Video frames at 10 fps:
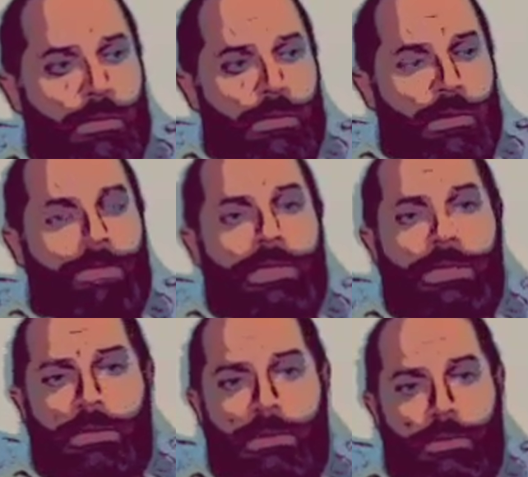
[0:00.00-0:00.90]

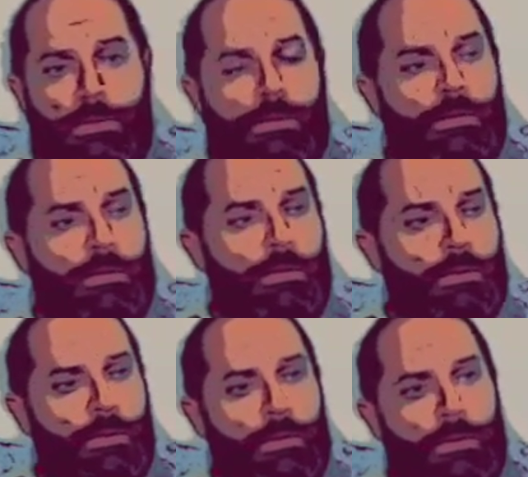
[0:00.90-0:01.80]
evidently
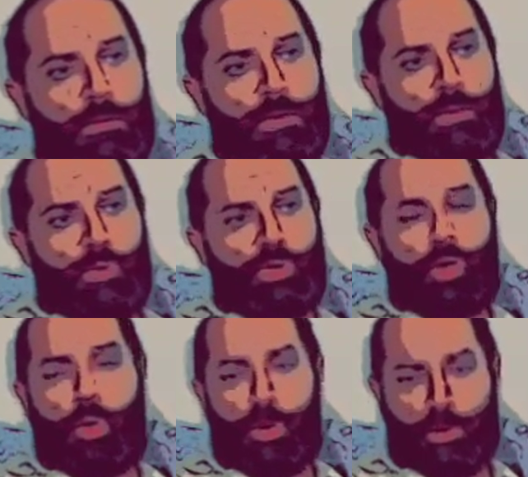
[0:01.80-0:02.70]
a
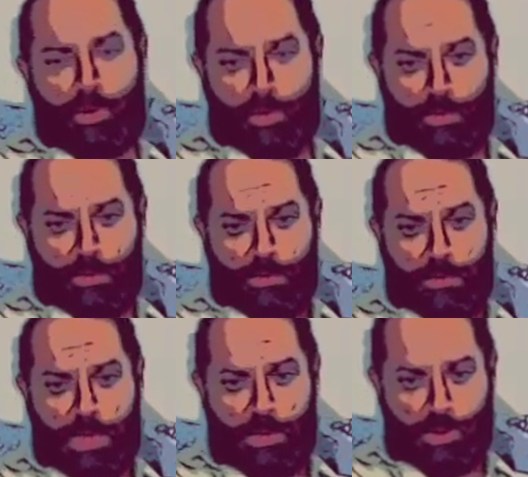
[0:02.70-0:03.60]
rhetorical
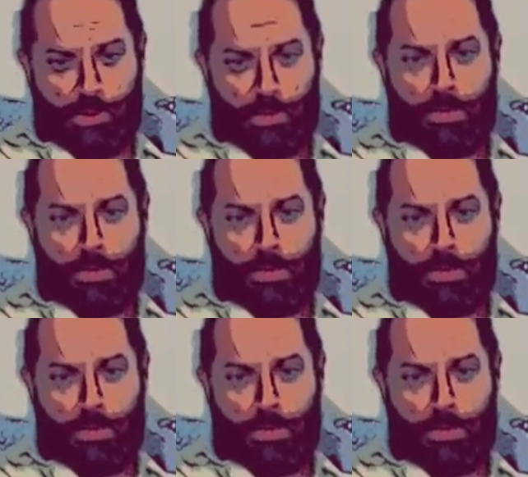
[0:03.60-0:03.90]
nature.